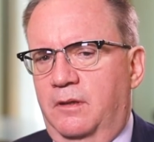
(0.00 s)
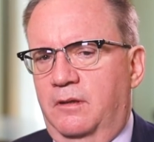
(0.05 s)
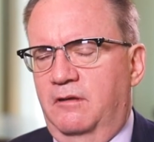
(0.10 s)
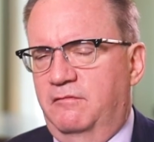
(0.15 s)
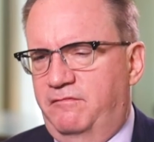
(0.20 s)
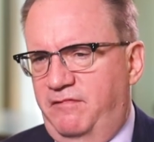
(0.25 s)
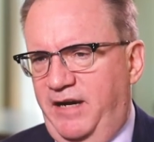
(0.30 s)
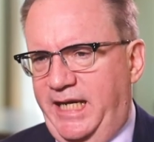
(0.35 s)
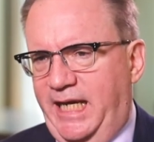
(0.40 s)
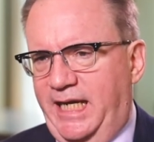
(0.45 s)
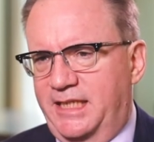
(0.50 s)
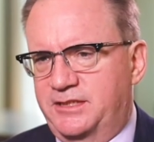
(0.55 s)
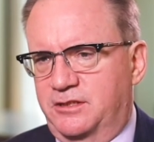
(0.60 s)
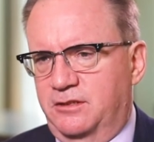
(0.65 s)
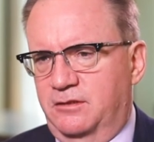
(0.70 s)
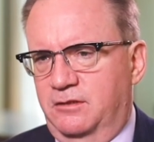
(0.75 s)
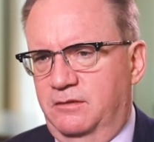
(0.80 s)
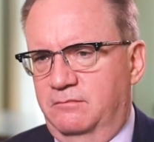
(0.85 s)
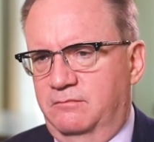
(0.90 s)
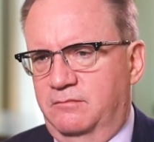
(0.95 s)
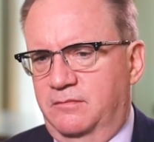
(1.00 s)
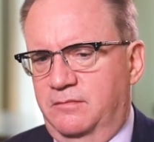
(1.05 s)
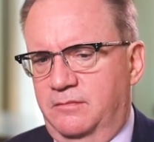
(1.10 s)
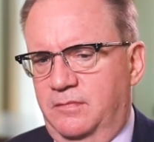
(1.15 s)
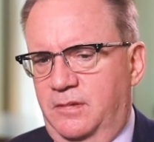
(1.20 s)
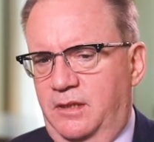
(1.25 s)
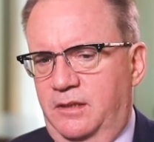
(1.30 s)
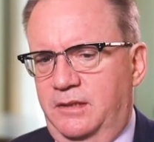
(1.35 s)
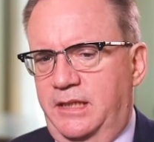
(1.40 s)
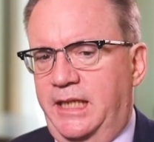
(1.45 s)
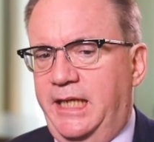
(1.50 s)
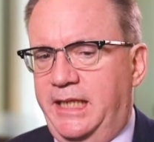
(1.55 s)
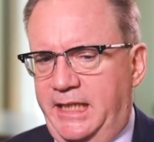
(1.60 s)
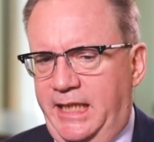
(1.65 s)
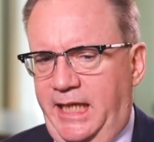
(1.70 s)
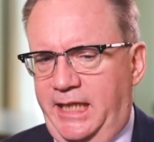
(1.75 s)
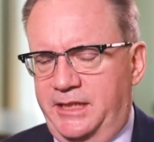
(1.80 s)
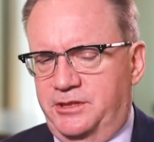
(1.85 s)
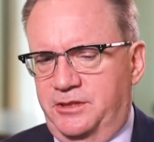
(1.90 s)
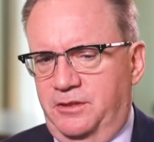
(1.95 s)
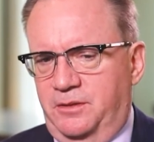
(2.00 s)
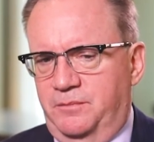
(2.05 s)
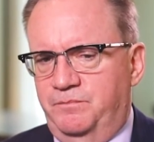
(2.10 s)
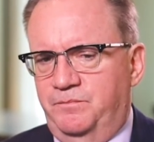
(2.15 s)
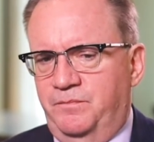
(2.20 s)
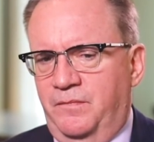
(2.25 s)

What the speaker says: financial in nature.